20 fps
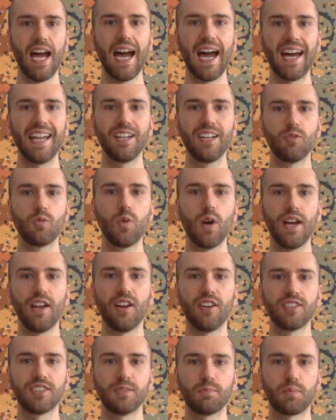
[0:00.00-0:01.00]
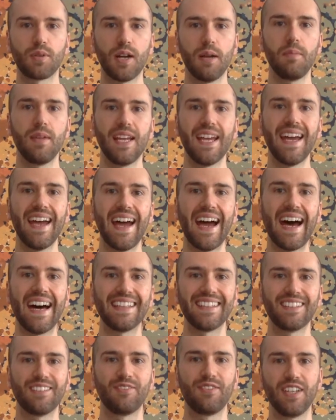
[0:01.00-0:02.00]
And it went on to premiere
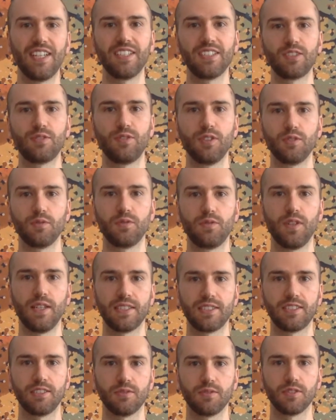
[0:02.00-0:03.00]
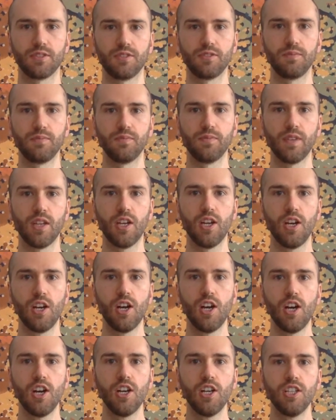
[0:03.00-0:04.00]
at the Venice Film Festival.
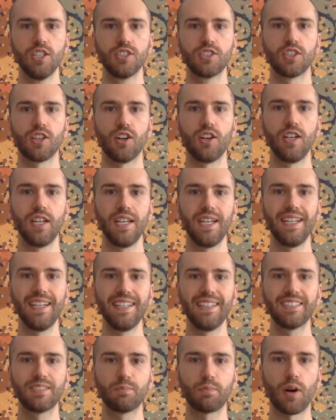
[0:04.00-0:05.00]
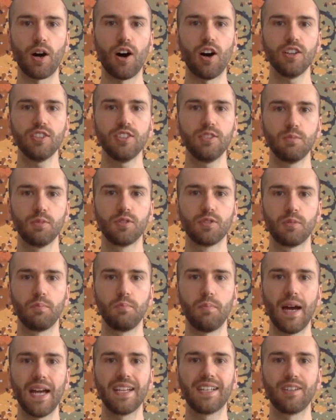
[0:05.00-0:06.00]
So it is possible to
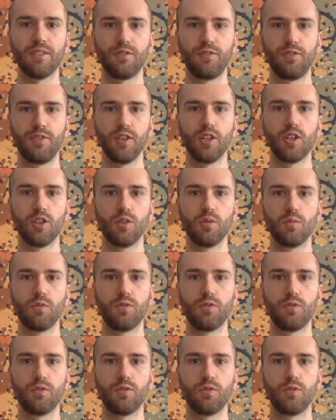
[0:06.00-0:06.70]
make a film